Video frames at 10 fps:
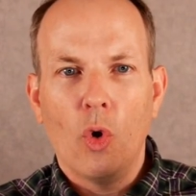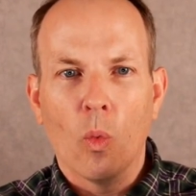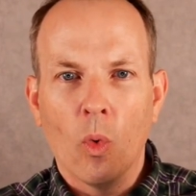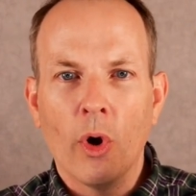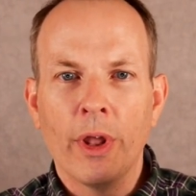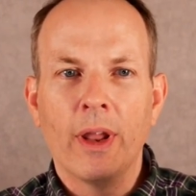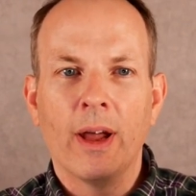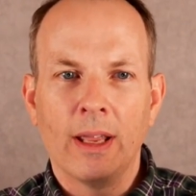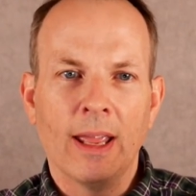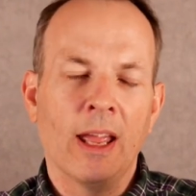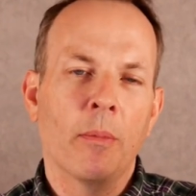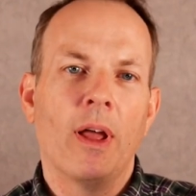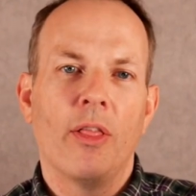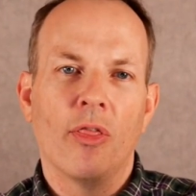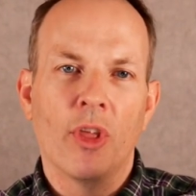won a game,
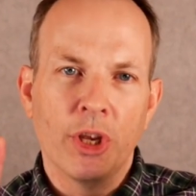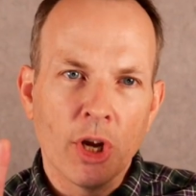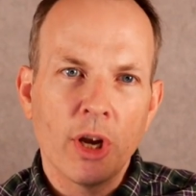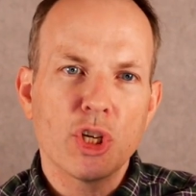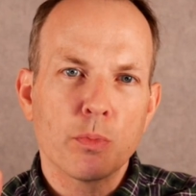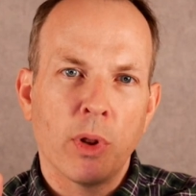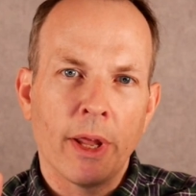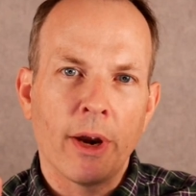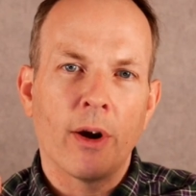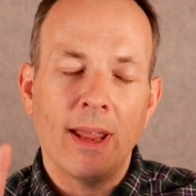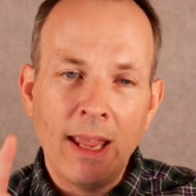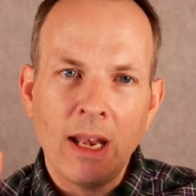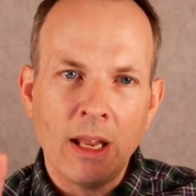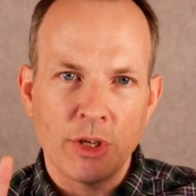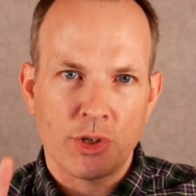the youngest player
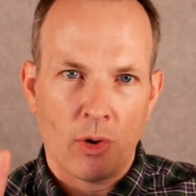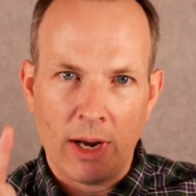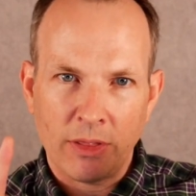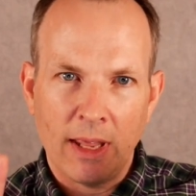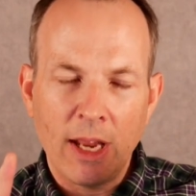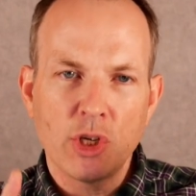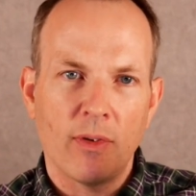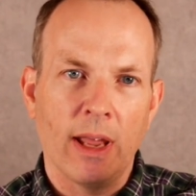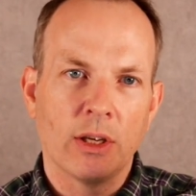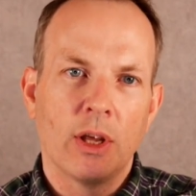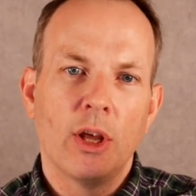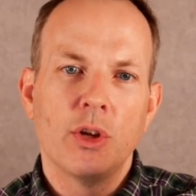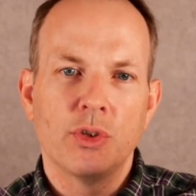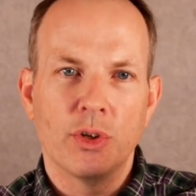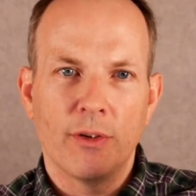in history at the age of eight,
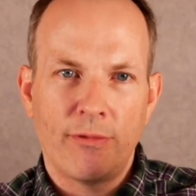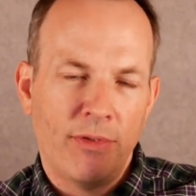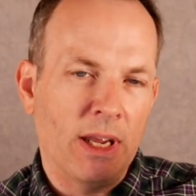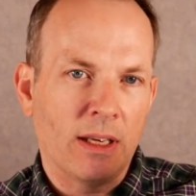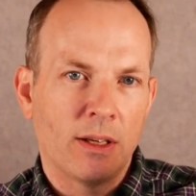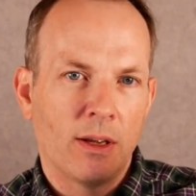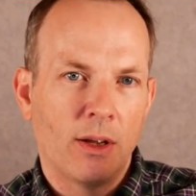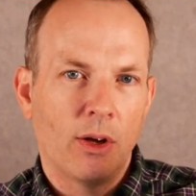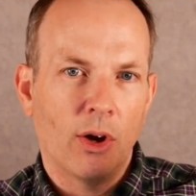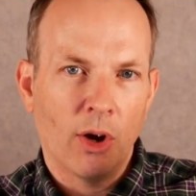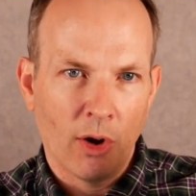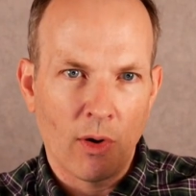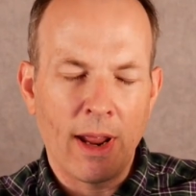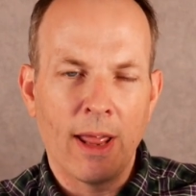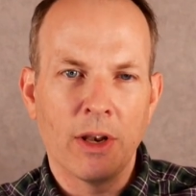to defeat a
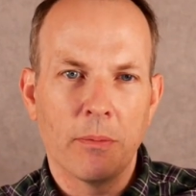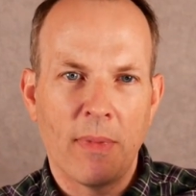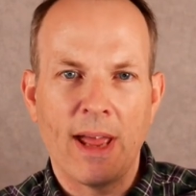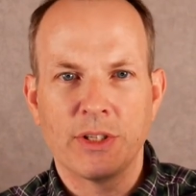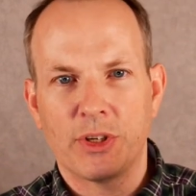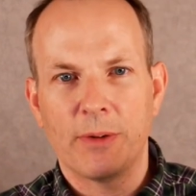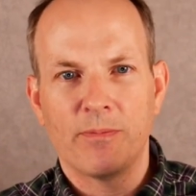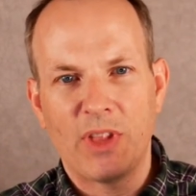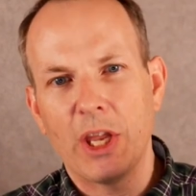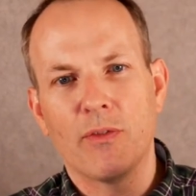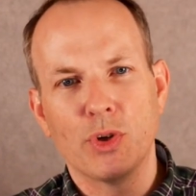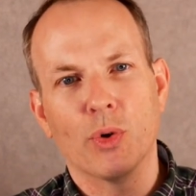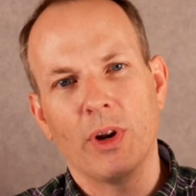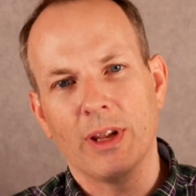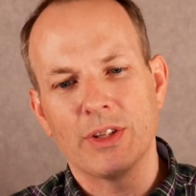Grandmaster. Thank you for
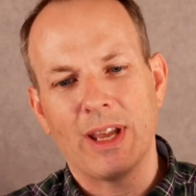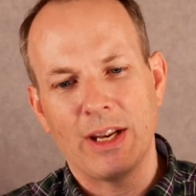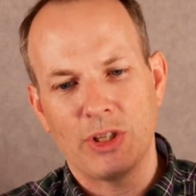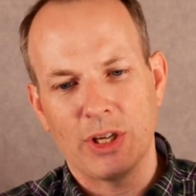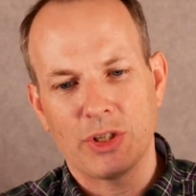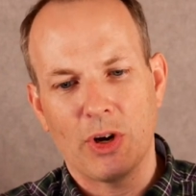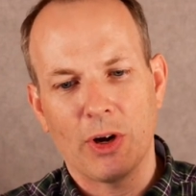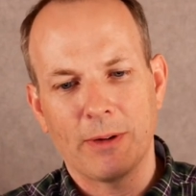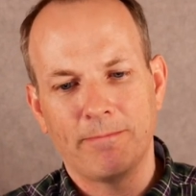joining us at Chess Dawg.